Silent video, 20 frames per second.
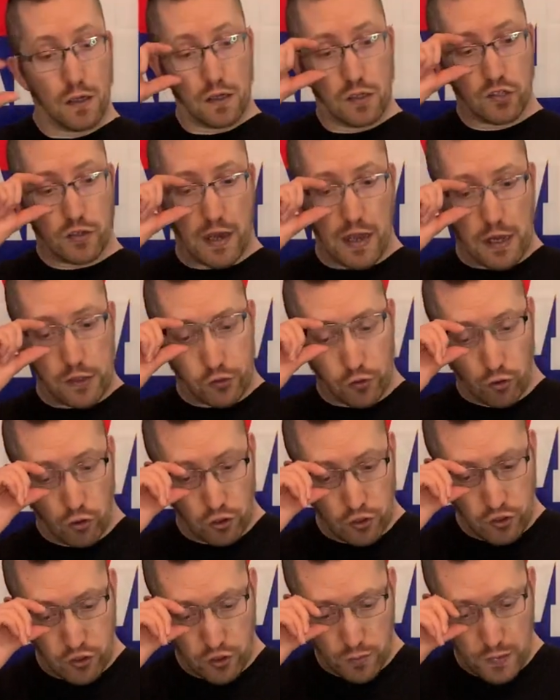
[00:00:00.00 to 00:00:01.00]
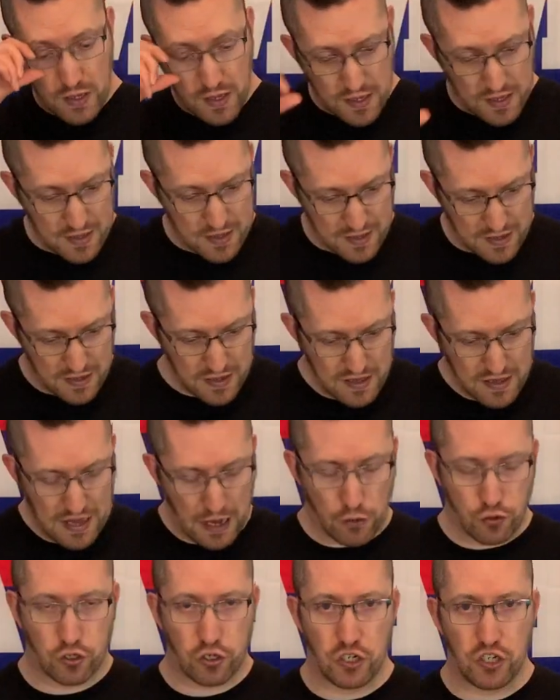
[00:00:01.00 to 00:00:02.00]
So I had to order some. I
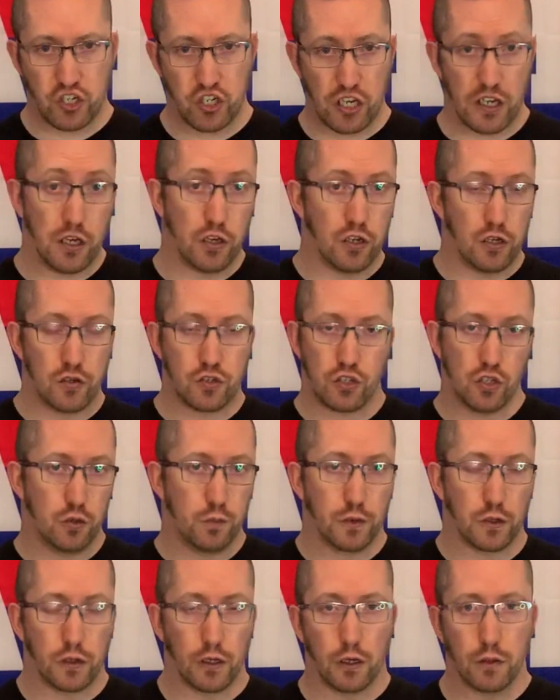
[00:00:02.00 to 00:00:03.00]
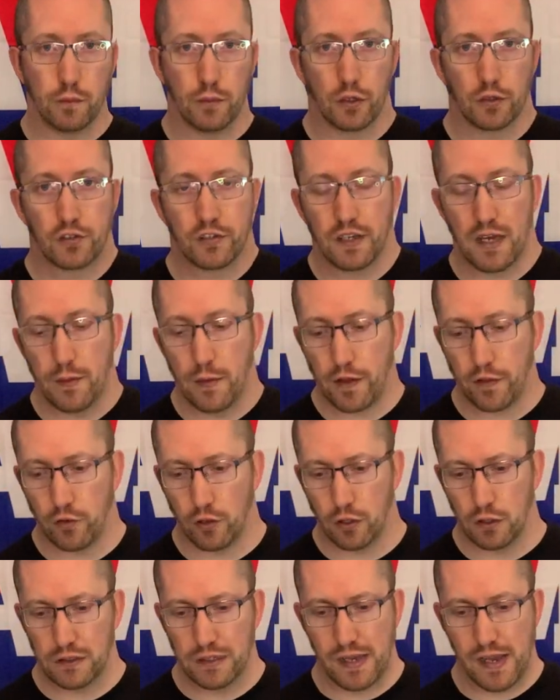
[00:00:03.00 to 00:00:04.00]
was going to cheat and use super glue, but I
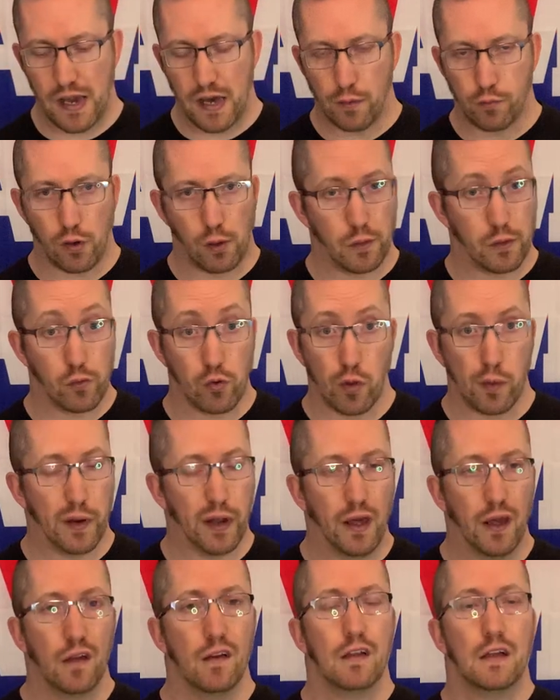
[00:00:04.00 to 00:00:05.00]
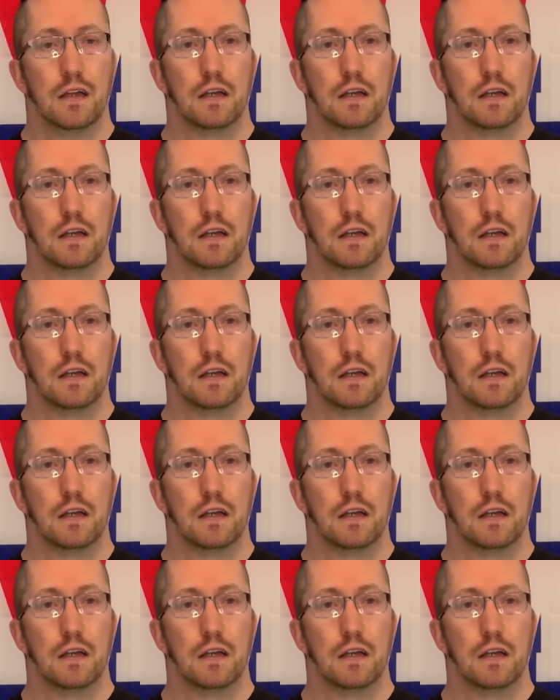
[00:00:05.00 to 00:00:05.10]
thought, nah, I'll probably ruin it.